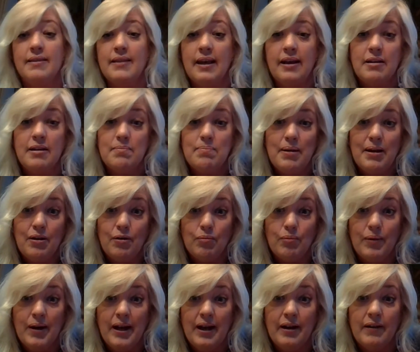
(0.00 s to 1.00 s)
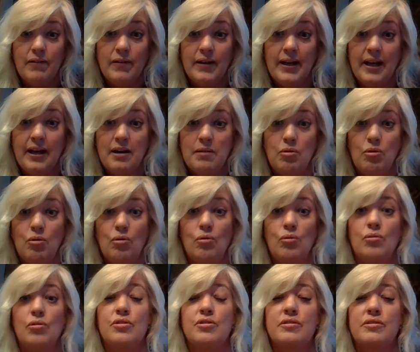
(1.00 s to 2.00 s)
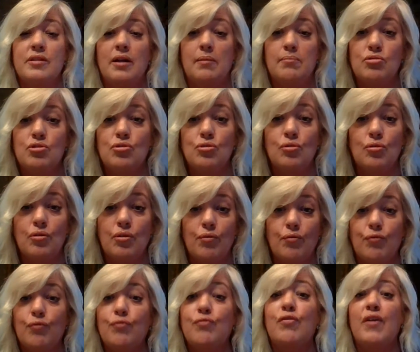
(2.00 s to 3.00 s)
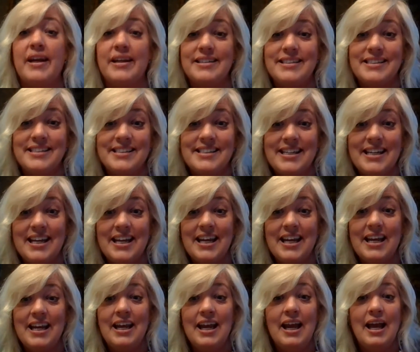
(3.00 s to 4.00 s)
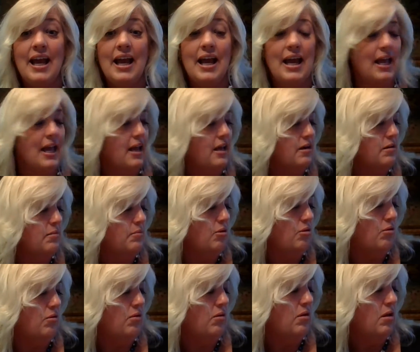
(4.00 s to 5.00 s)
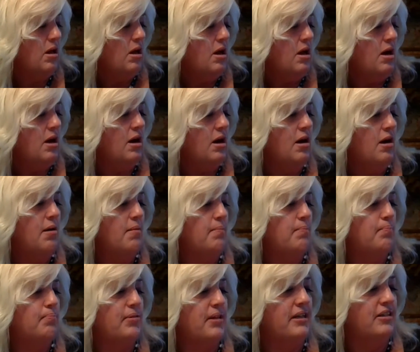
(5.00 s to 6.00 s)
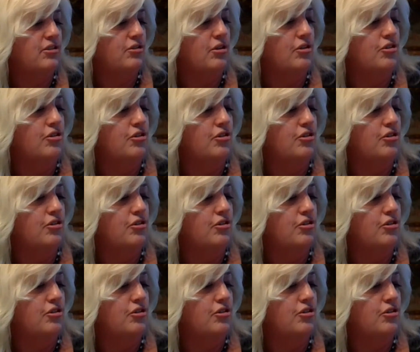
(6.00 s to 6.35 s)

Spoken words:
They could be a real animal or some sort of fantasy animal placed on